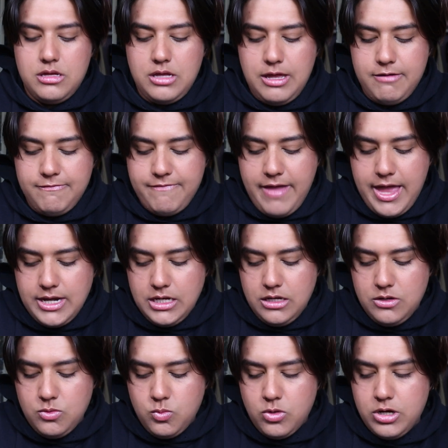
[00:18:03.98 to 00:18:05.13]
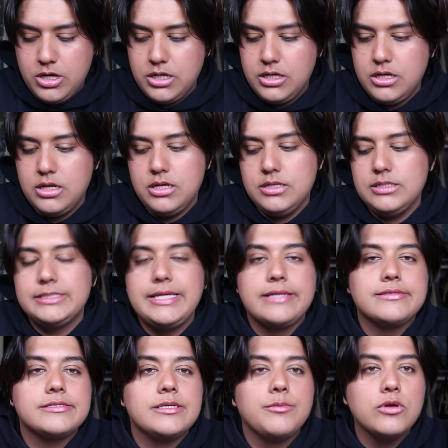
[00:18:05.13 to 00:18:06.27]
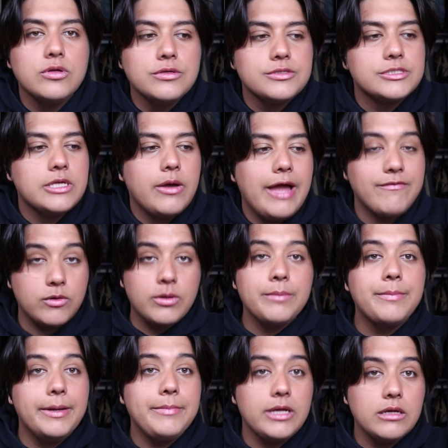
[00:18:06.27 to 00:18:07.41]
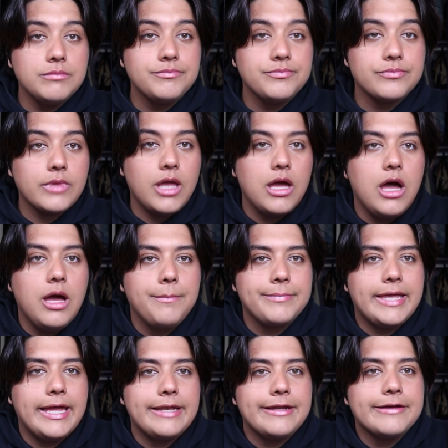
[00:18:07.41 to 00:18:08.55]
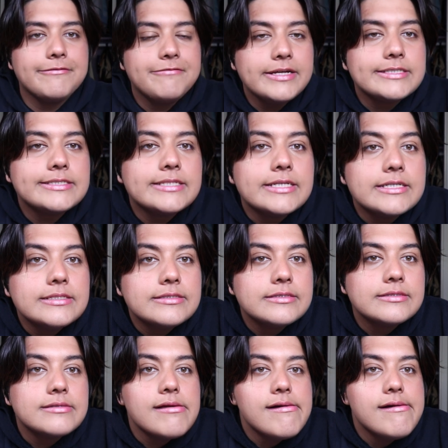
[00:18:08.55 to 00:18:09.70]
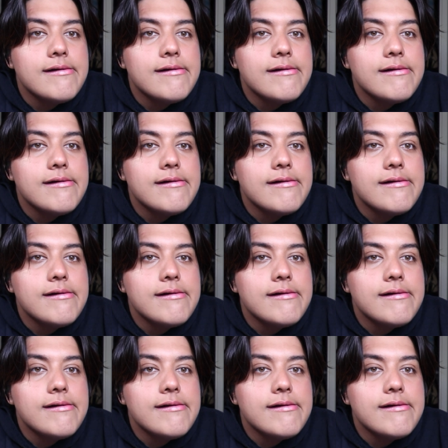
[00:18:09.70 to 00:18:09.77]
If anyone sensible, so everyone but me, can fix this,